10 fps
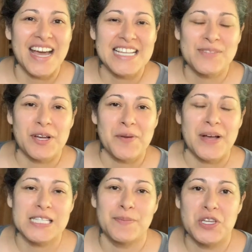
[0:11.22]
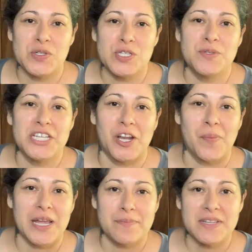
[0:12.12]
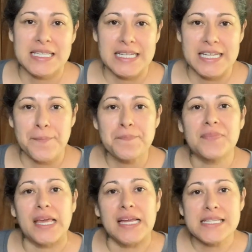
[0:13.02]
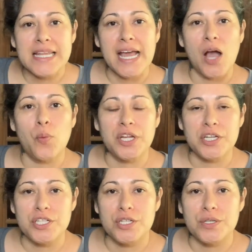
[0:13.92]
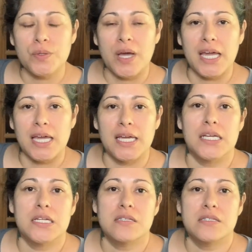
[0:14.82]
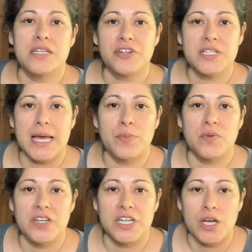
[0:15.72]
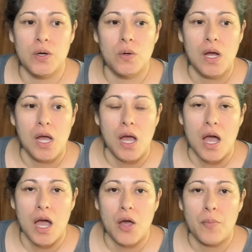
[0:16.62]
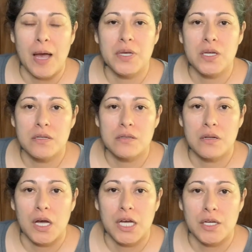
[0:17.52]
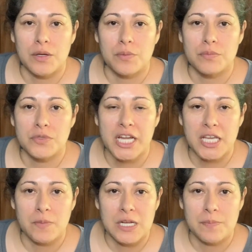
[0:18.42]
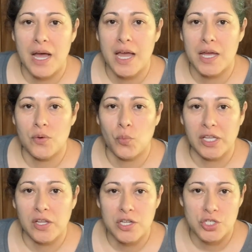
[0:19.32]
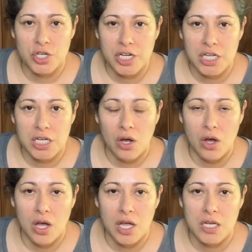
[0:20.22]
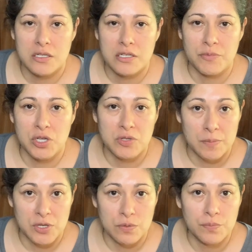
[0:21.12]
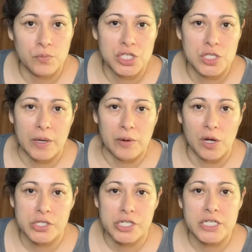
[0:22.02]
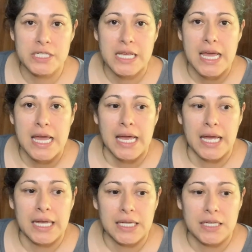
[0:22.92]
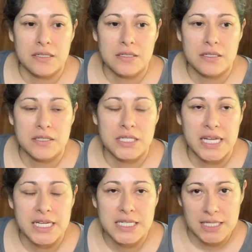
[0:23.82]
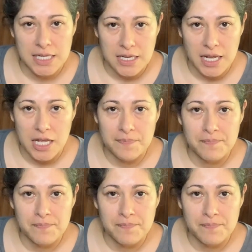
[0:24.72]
guys, welcome back to my YouTube channel. My name is Linda, and today I wanted to do a different type of video. I've been documenting my weight loss journey on WW, which is Weight Watchers, and today is Sunday,